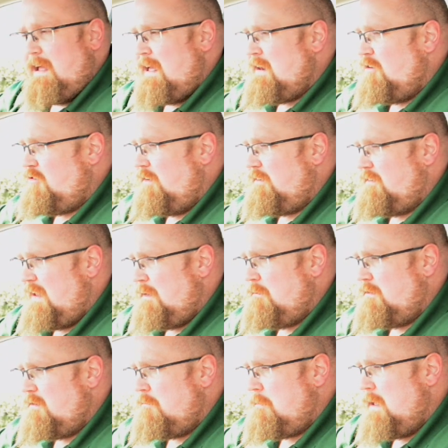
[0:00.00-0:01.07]
and it just
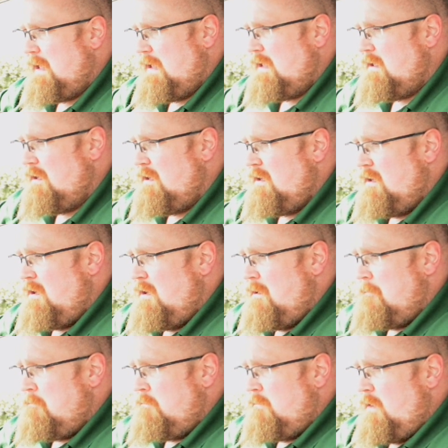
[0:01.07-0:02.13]
seems to be
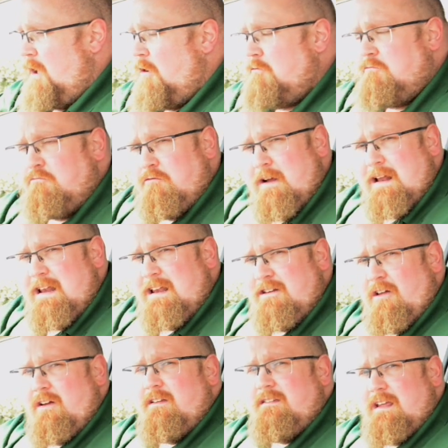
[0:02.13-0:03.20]
a really
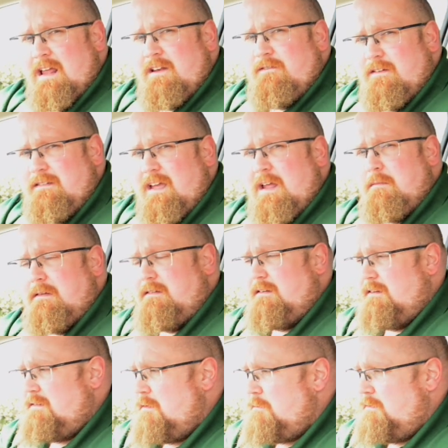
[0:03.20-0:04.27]
nice infotainment
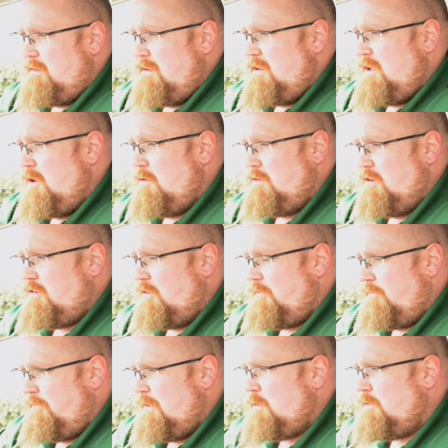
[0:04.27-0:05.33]
system to use. It just
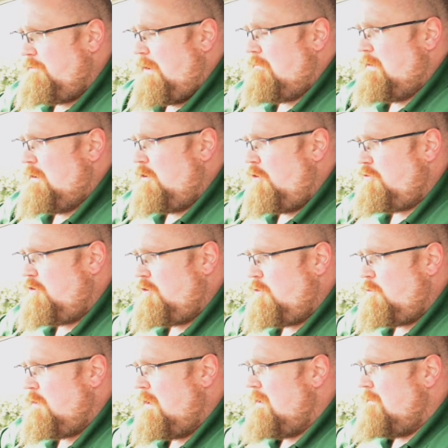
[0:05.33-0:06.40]
feels very
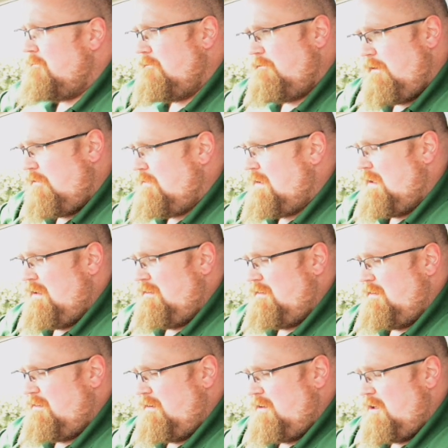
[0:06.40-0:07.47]
logical, very
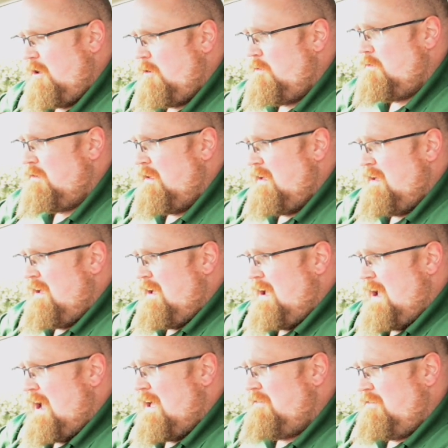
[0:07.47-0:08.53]
easy to use,
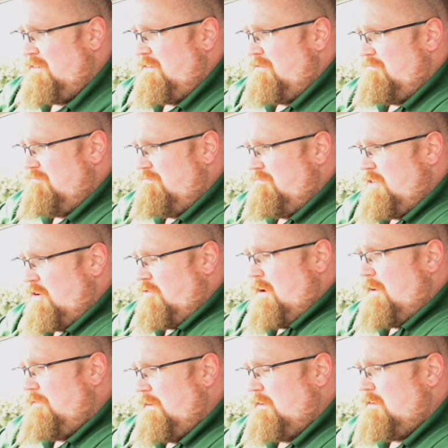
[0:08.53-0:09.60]
and the
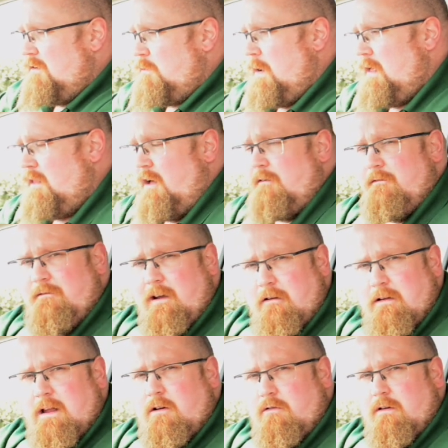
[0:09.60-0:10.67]
graphics as well are
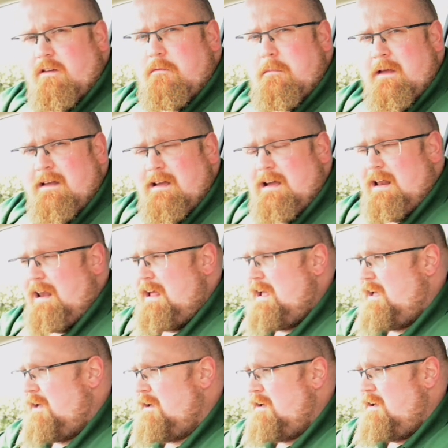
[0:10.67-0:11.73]
very crisp and
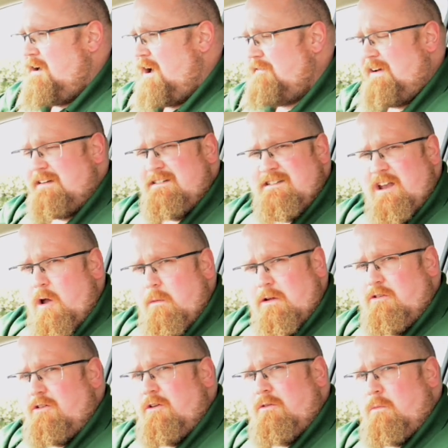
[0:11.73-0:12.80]
clear. I've had no
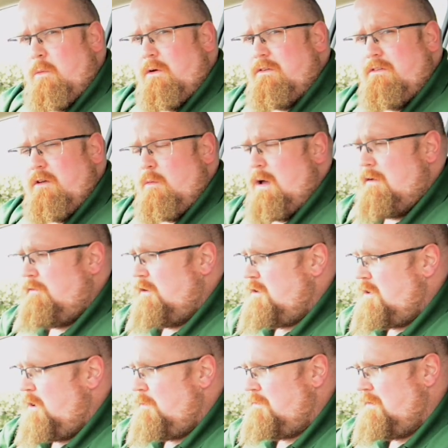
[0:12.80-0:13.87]
issues whatsoever
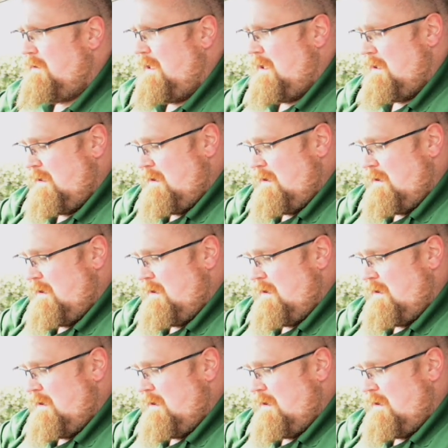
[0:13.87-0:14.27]
using it,